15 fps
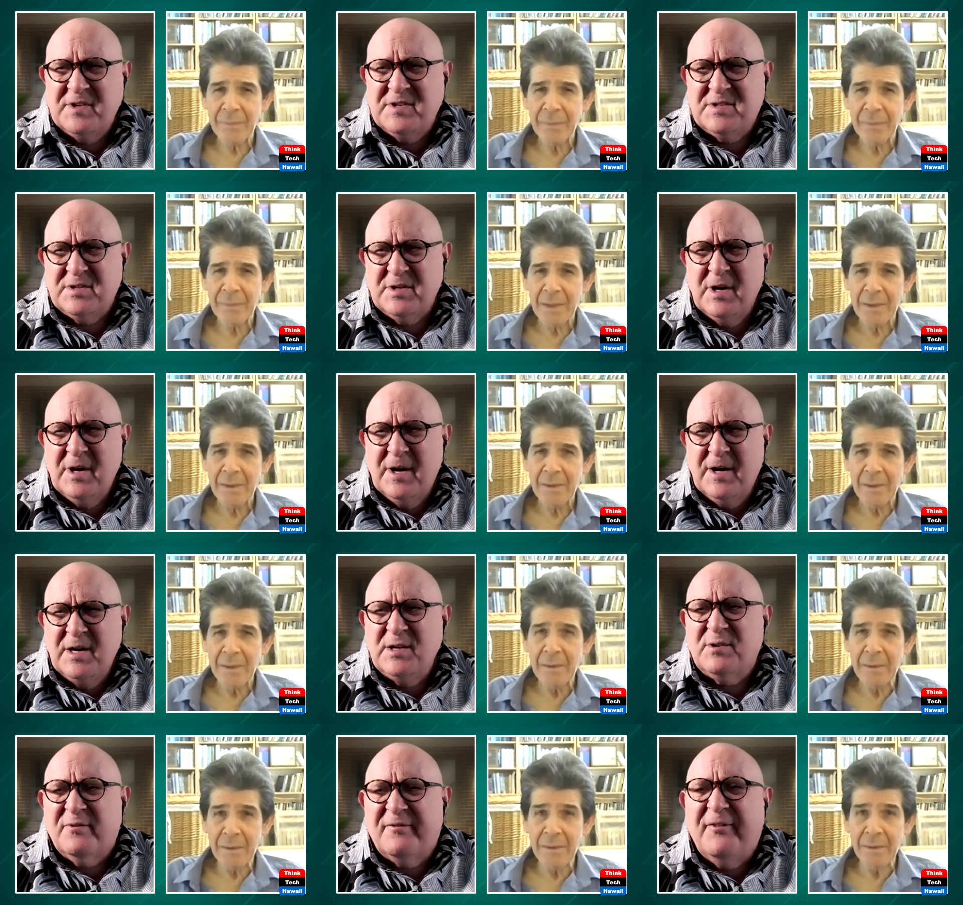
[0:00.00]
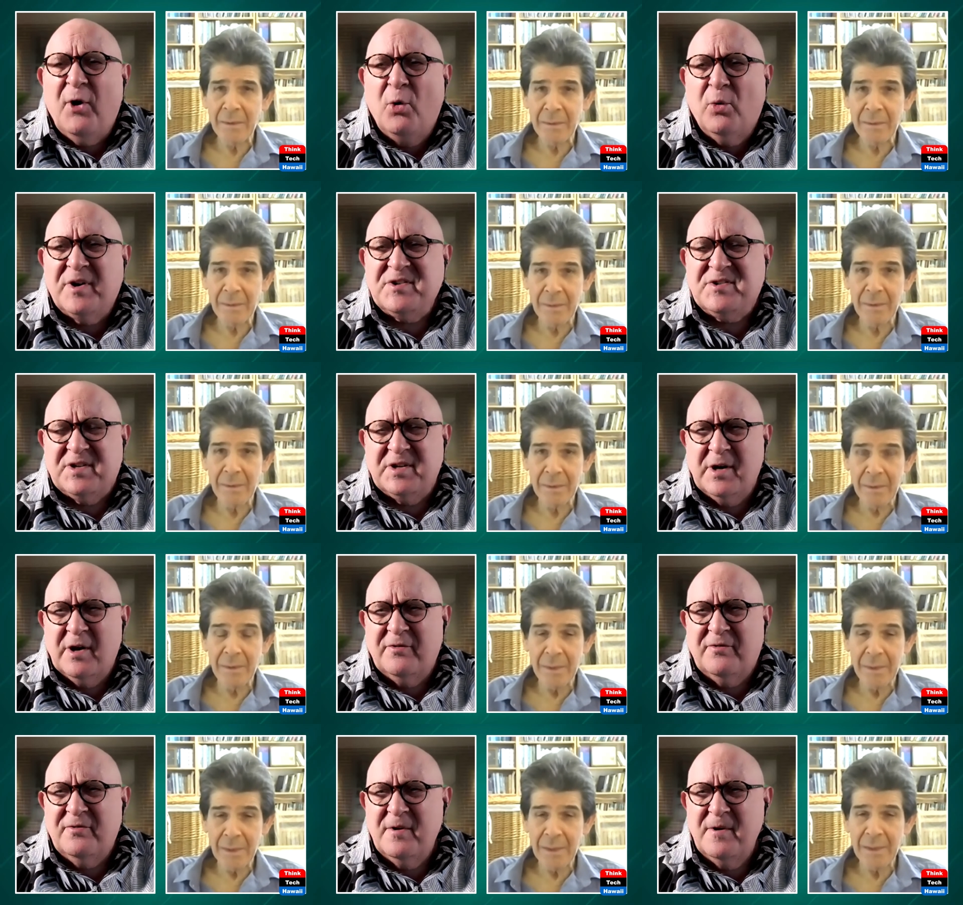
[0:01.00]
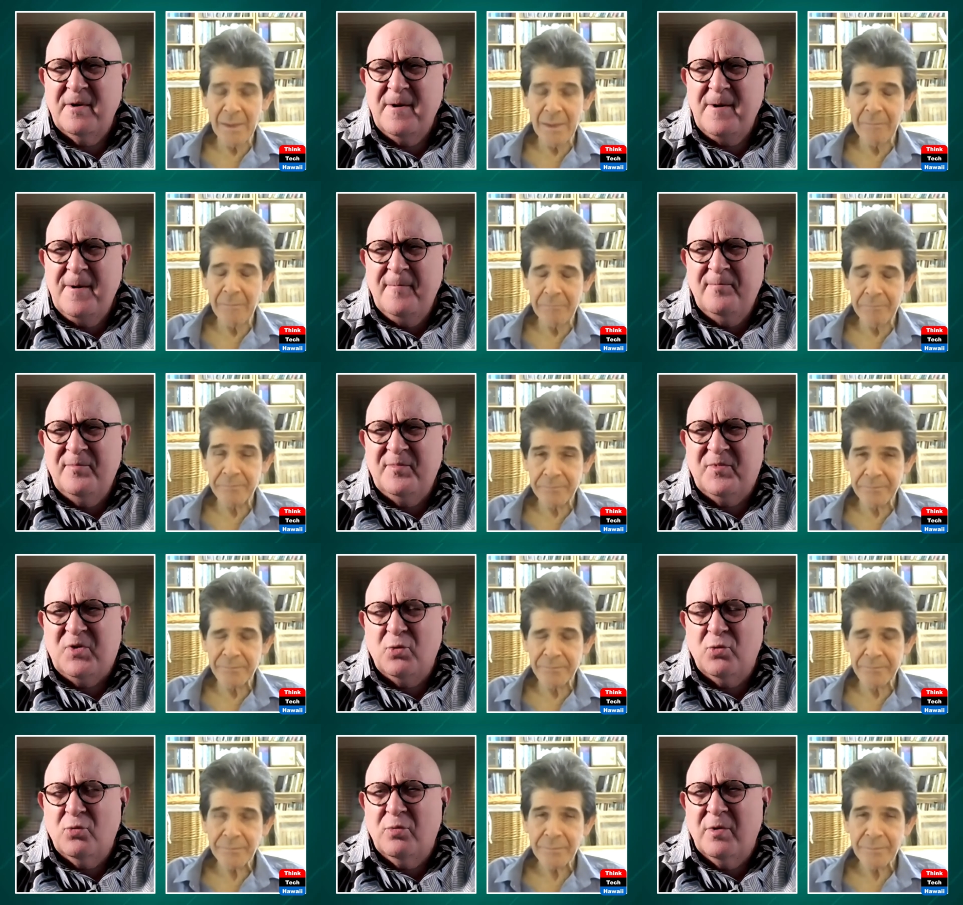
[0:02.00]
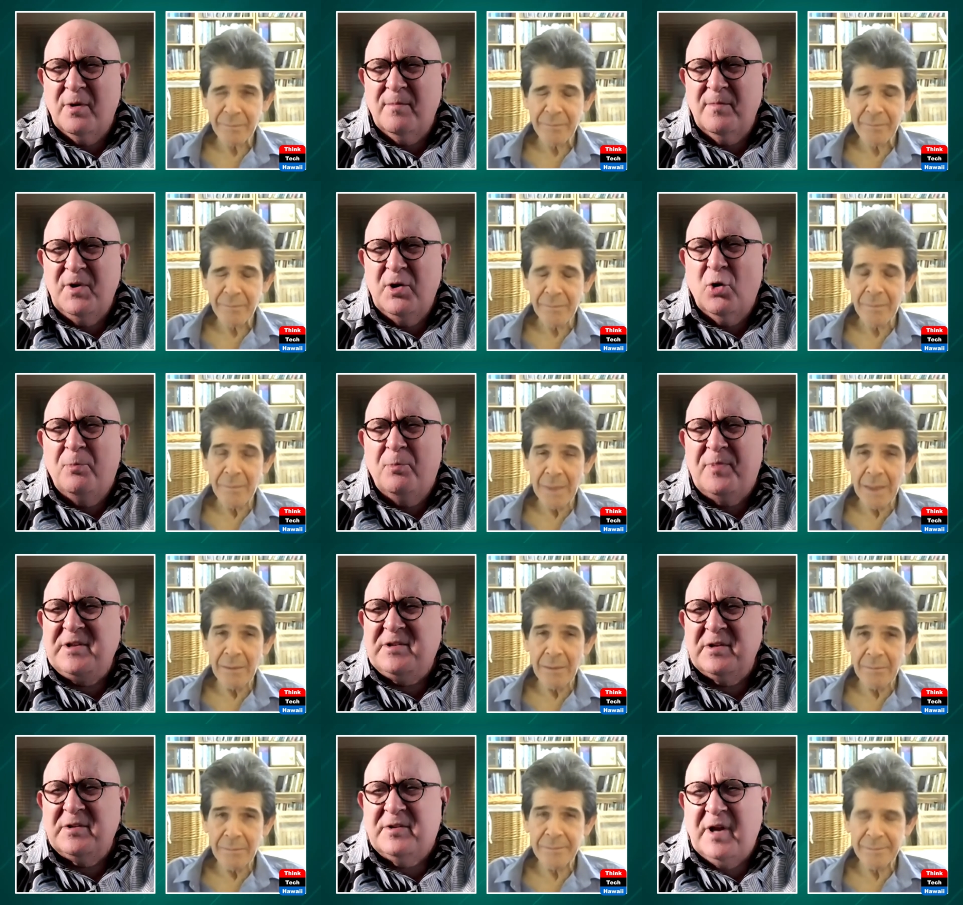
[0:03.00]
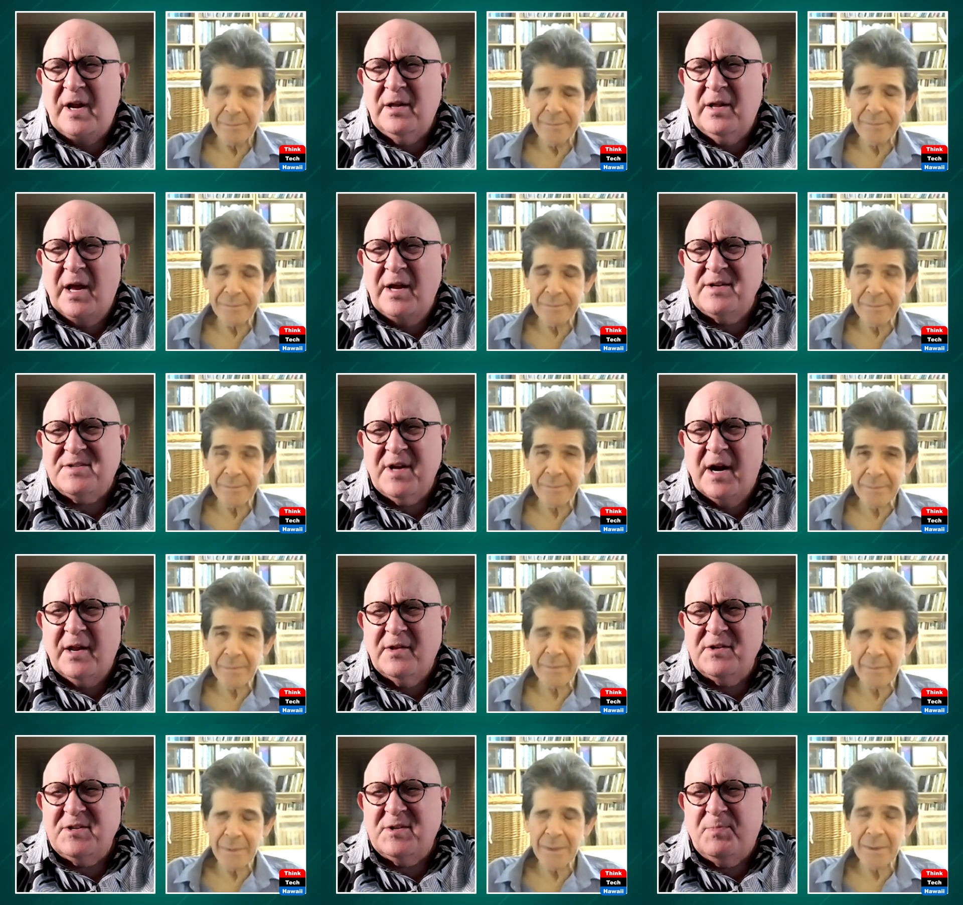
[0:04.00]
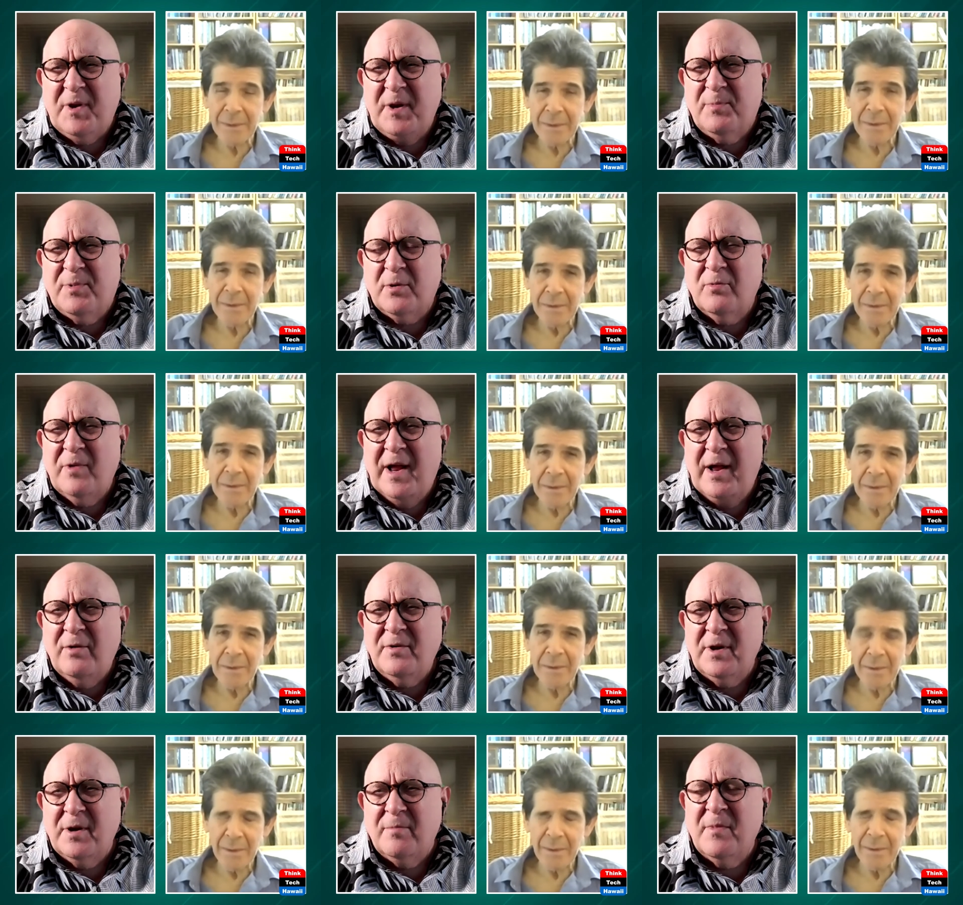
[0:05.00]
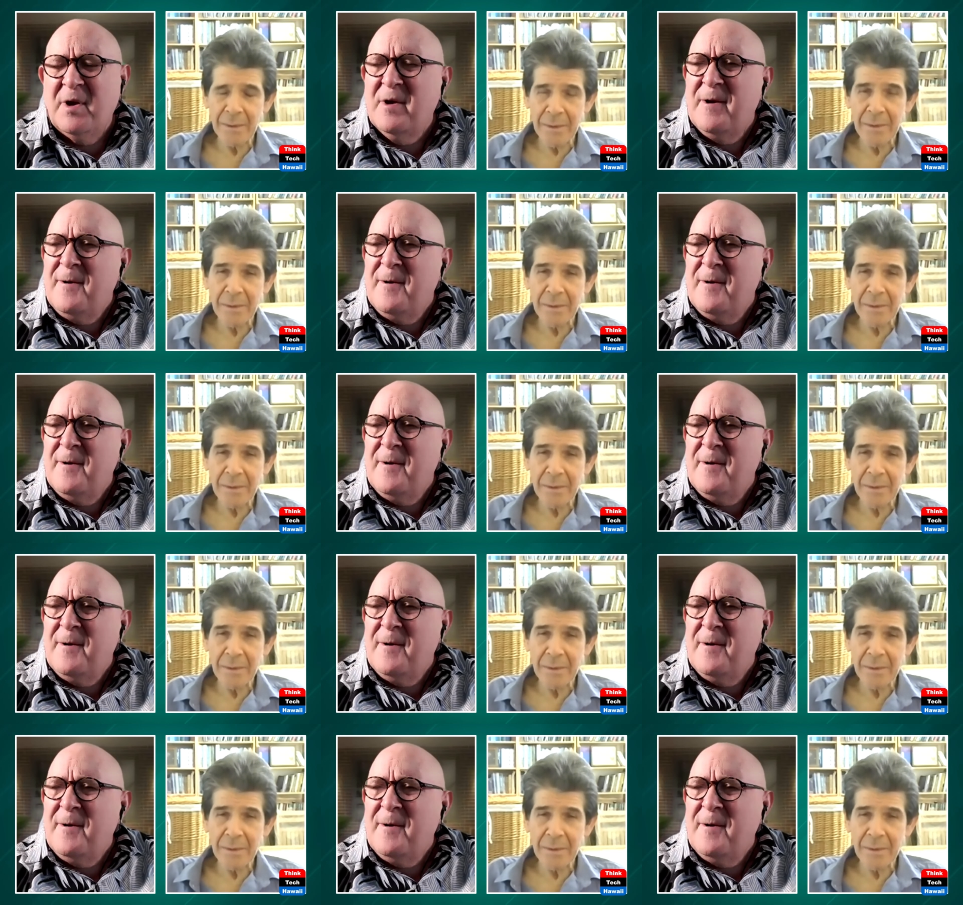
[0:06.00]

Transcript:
Speaker 1: He's focused enough to beat the daylights out of these people around him,